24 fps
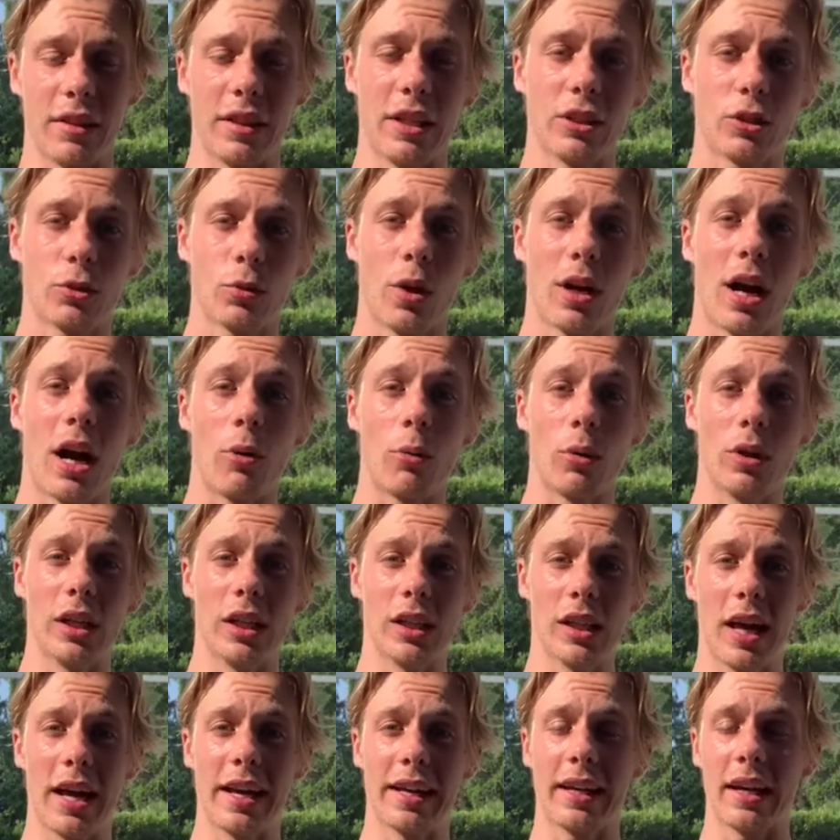And this one I
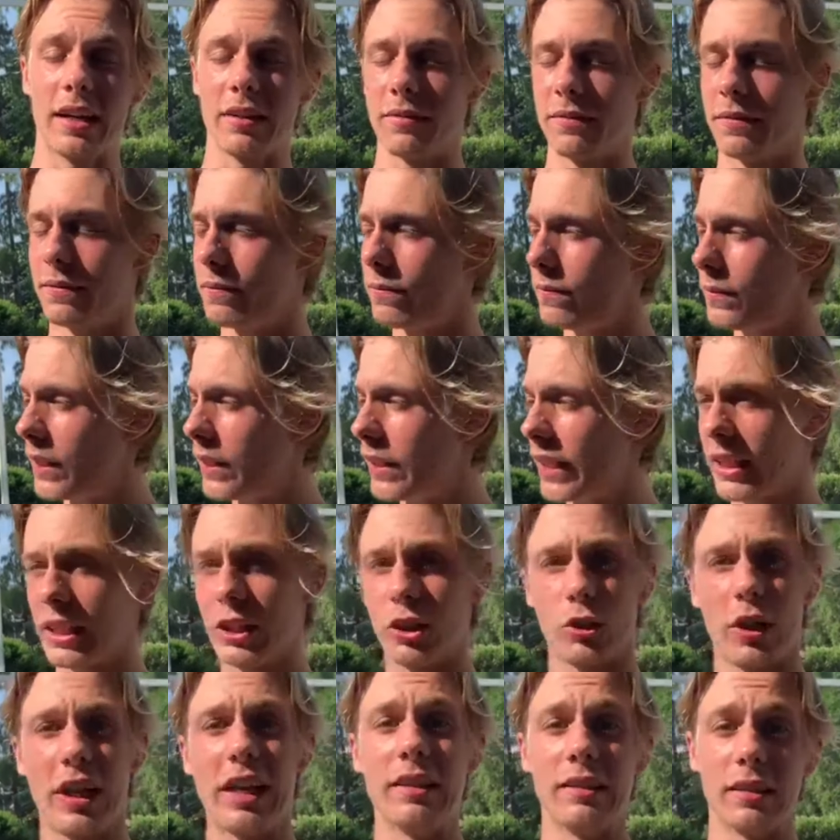really like. I feel like
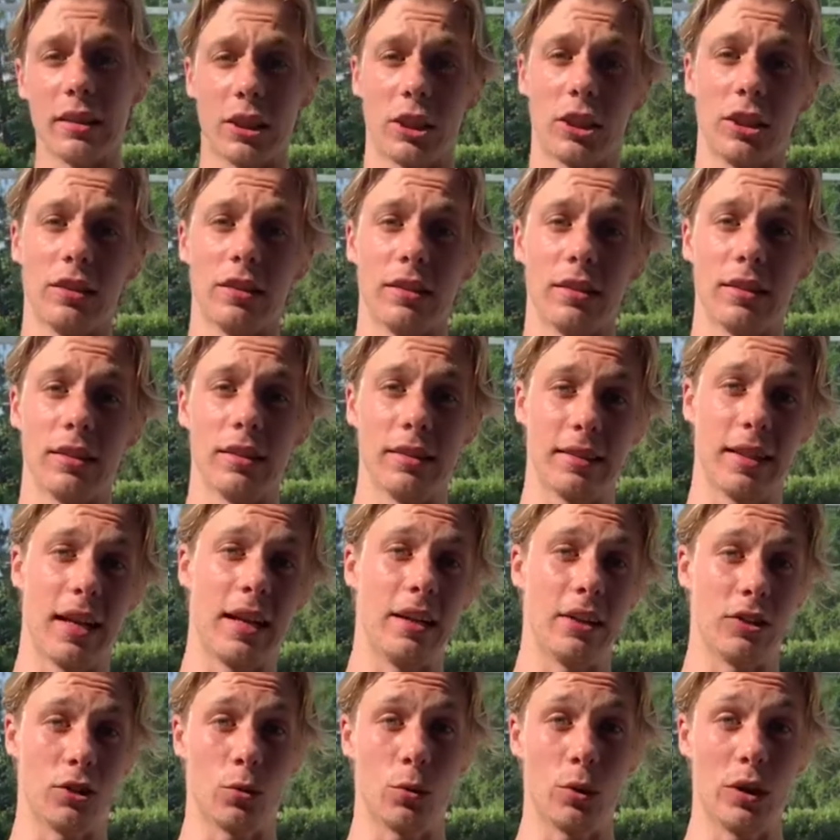it transitions to
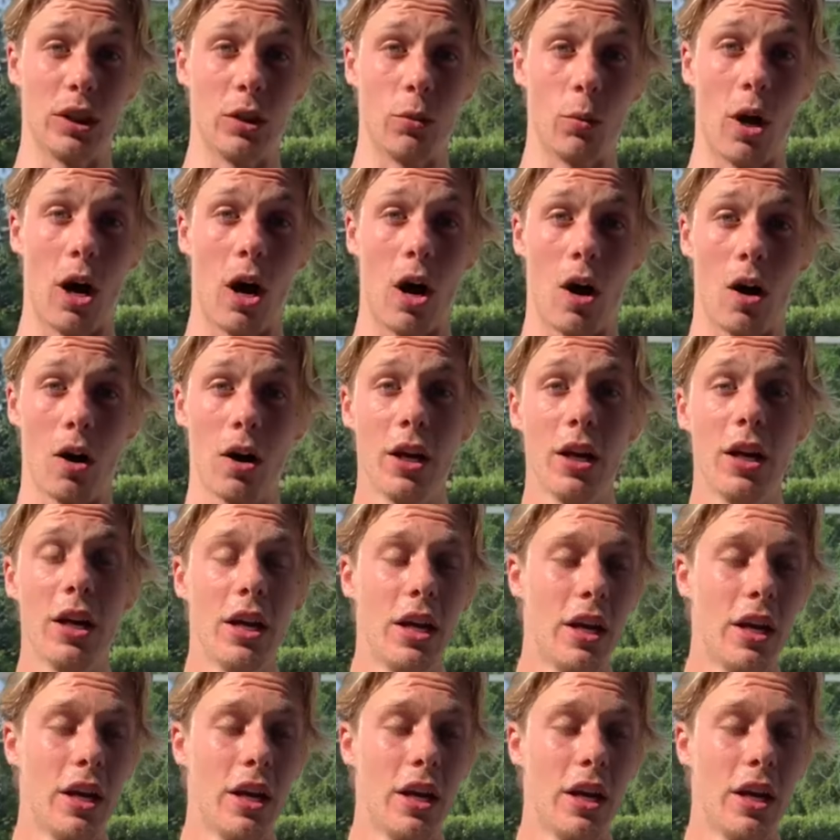tennis really well.